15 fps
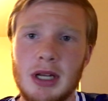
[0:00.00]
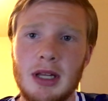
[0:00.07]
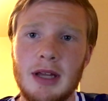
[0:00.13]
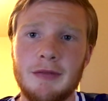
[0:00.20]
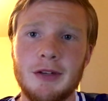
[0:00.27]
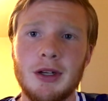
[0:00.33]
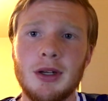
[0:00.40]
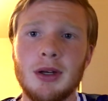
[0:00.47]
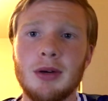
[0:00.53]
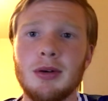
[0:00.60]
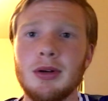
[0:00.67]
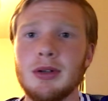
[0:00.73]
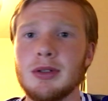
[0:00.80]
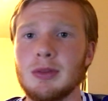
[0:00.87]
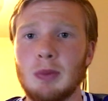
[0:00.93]
got left to do.
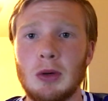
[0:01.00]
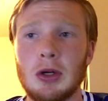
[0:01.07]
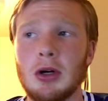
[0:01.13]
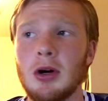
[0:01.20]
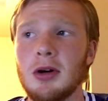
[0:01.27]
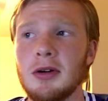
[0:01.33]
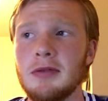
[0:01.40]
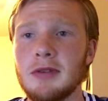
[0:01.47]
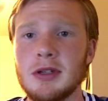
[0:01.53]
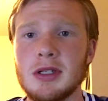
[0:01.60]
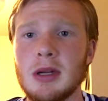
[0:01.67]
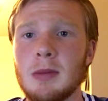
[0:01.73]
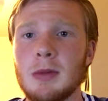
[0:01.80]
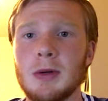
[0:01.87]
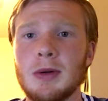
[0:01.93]
Just work hard for
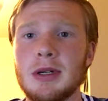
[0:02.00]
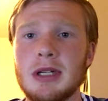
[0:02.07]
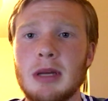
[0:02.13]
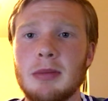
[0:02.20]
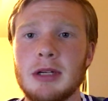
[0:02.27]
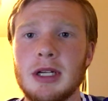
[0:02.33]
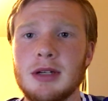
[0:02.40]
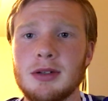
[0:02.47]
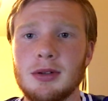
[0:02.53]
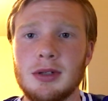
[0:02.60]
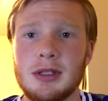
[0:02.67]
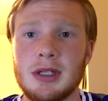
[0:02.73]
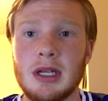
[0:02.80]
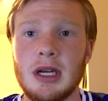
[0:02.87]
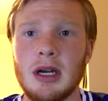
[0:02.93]
summer, reach that potential,
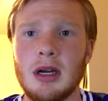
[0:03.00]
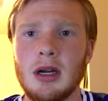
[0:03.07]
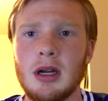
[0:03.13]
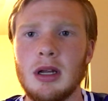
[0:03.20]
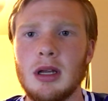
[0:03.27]
and he's there.